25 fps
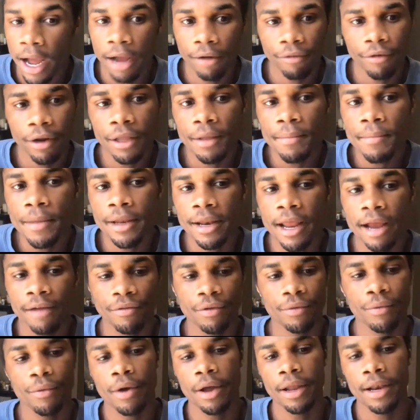recommend
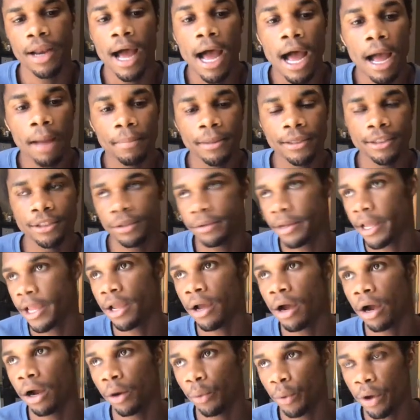everyone hop into
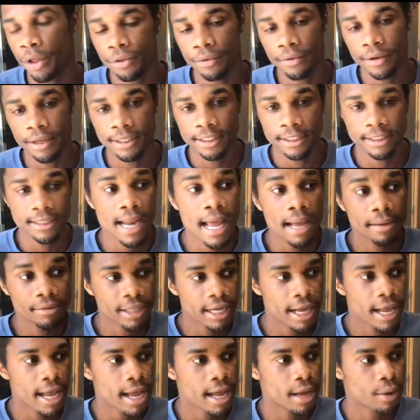AR, whether it's
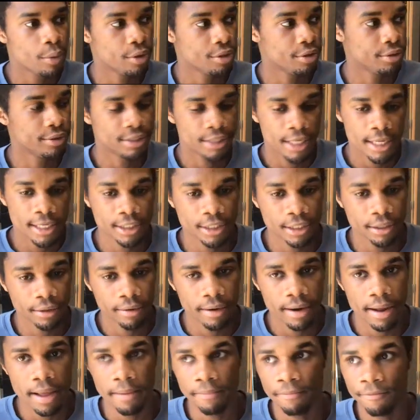Snapchat, whether it's
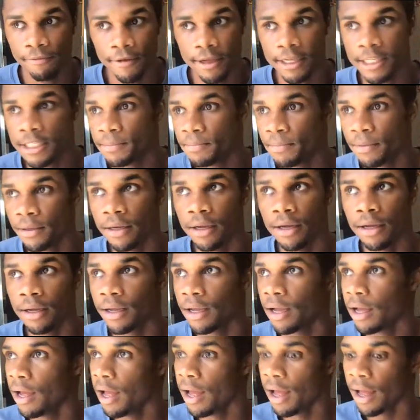Instagram, Facebook,
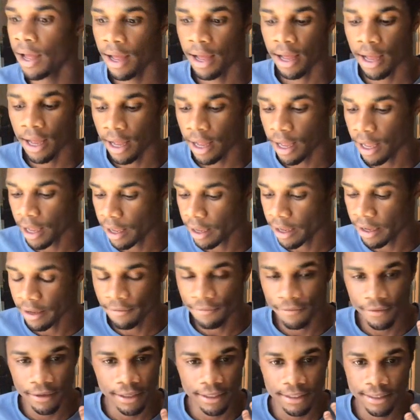
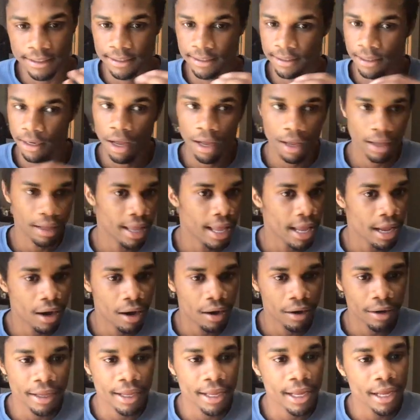if it's
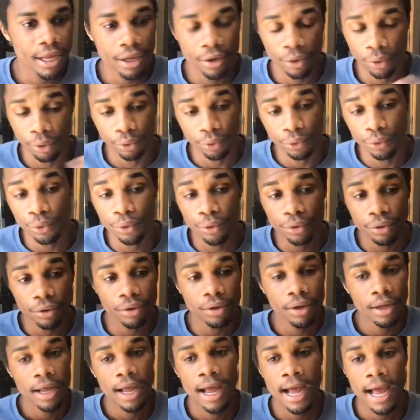ARKit or
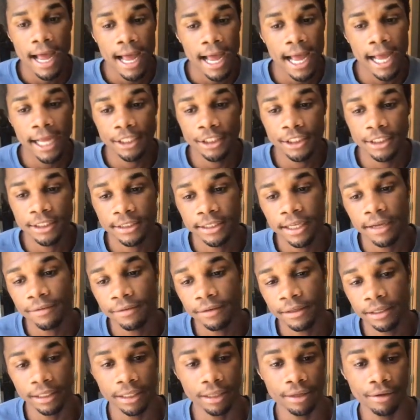Google. I just
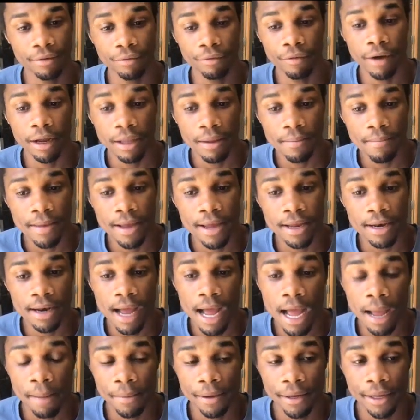definitely recommend
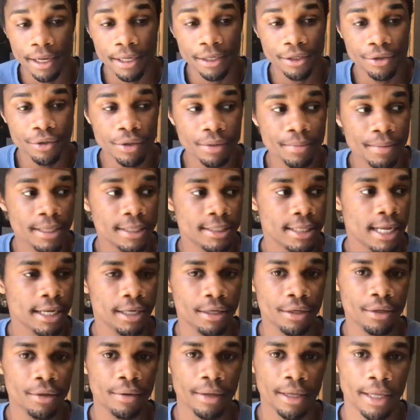hopping into it, because I
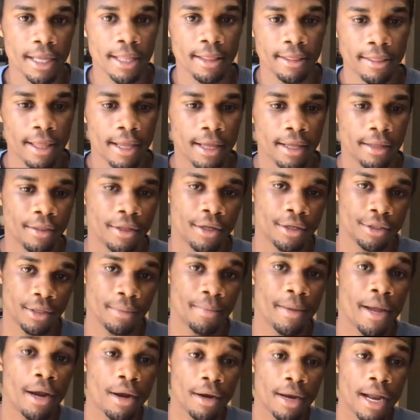do, again, think there's
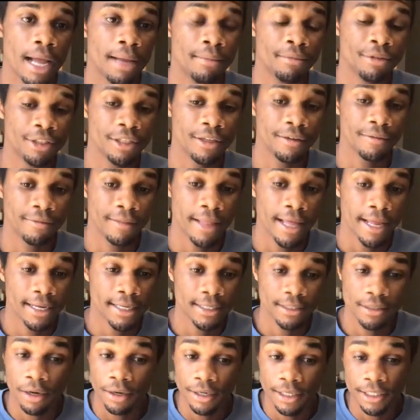a paradigm shift that
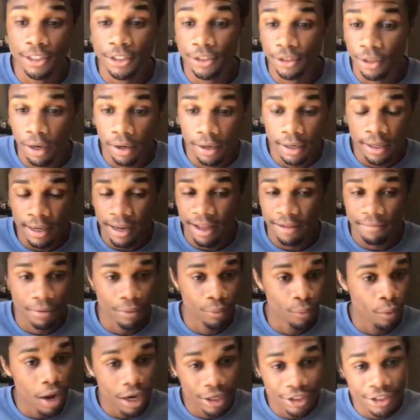has already started. I've
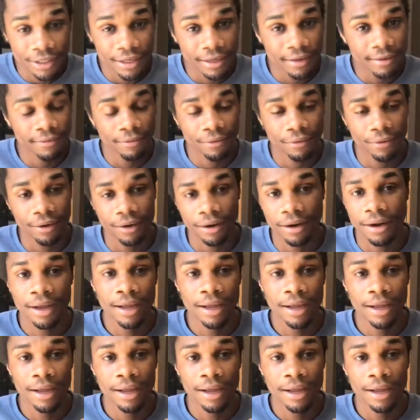been watching it for